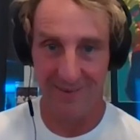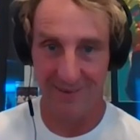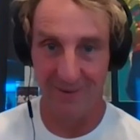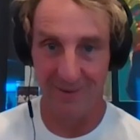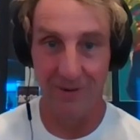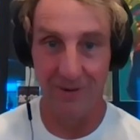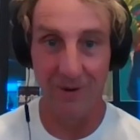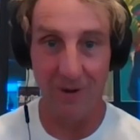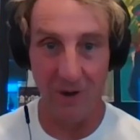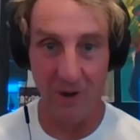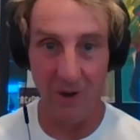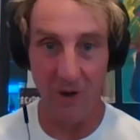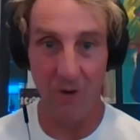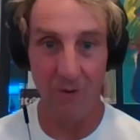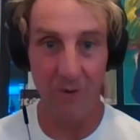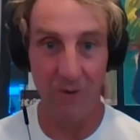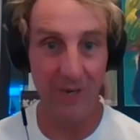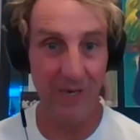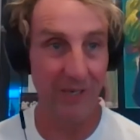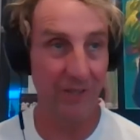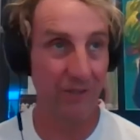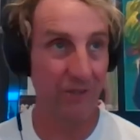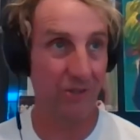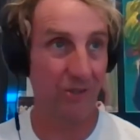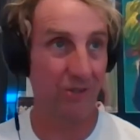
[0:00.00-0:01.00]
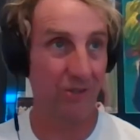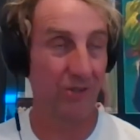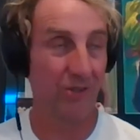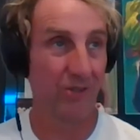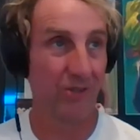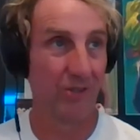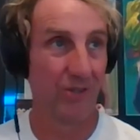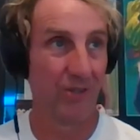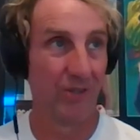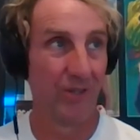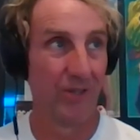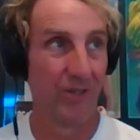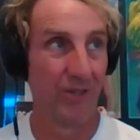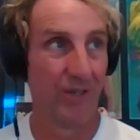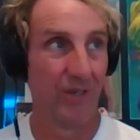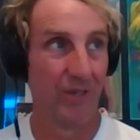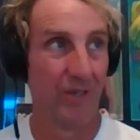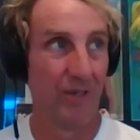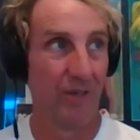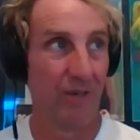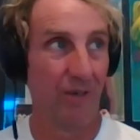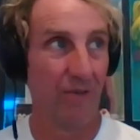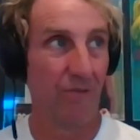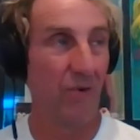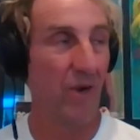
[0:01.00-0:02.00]
you will always
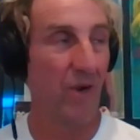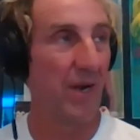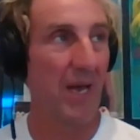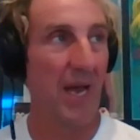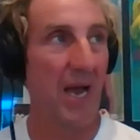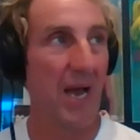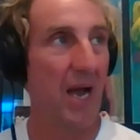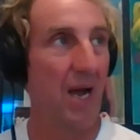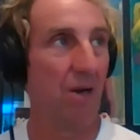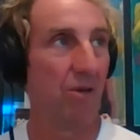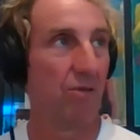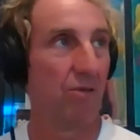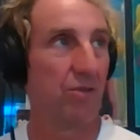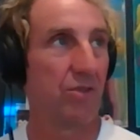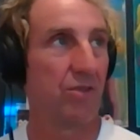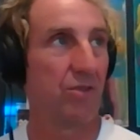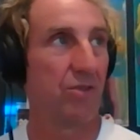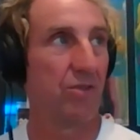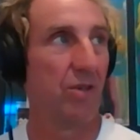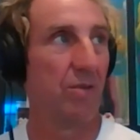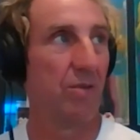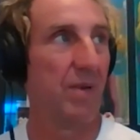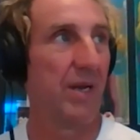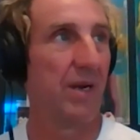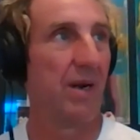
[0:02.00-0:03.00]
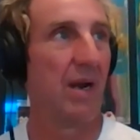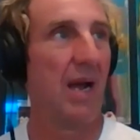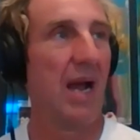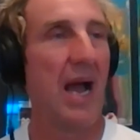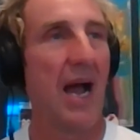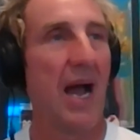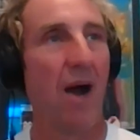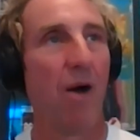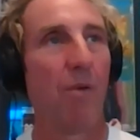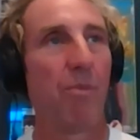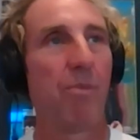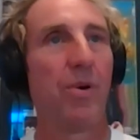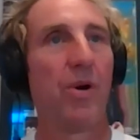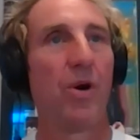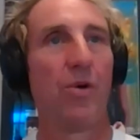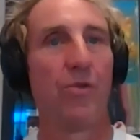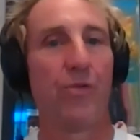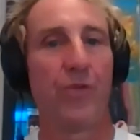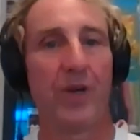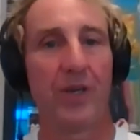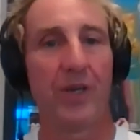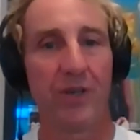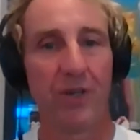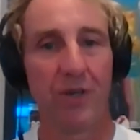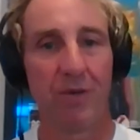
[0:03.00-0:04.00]
front of house, no matter how
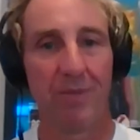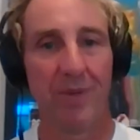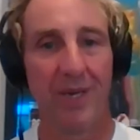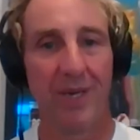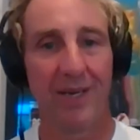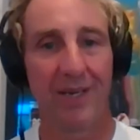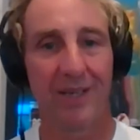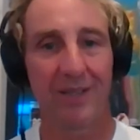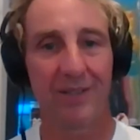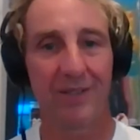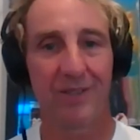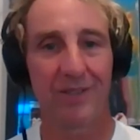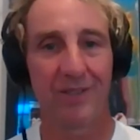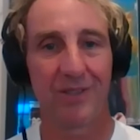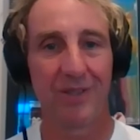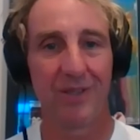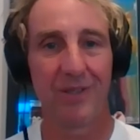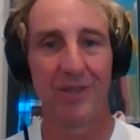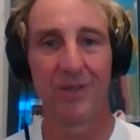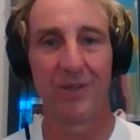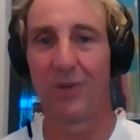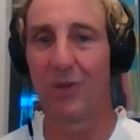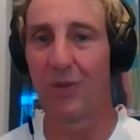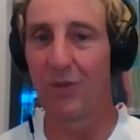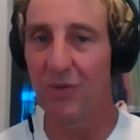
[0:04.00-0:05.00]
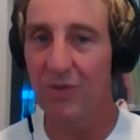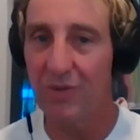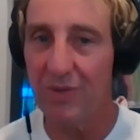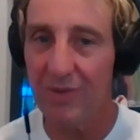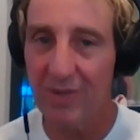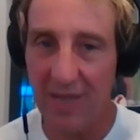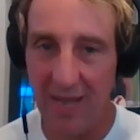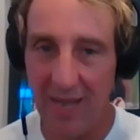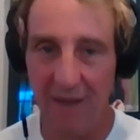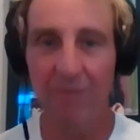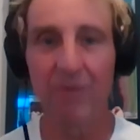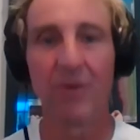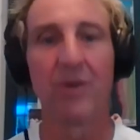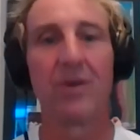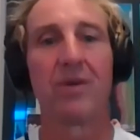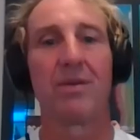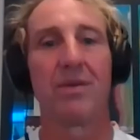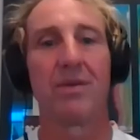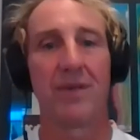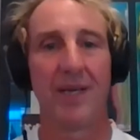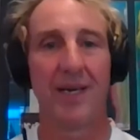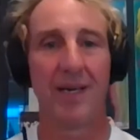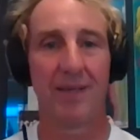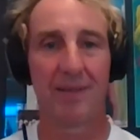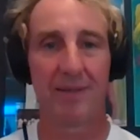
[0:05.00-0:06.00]
perfect you mix, you will
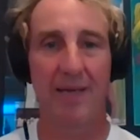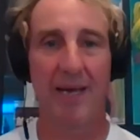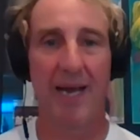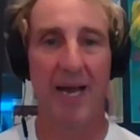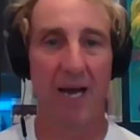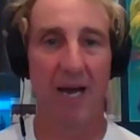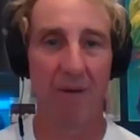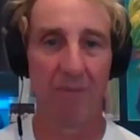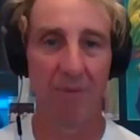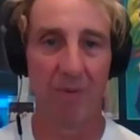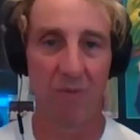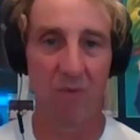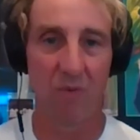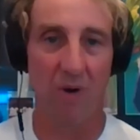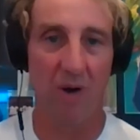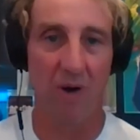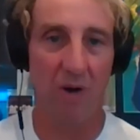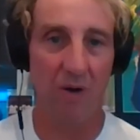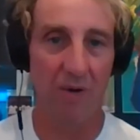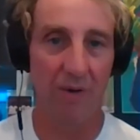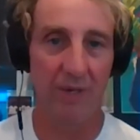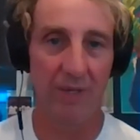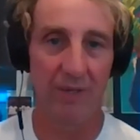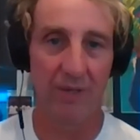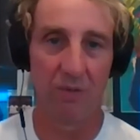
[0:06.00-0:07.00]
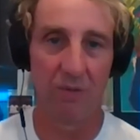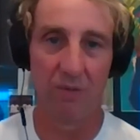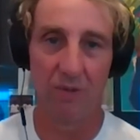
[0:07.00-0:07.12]
never get to album quality.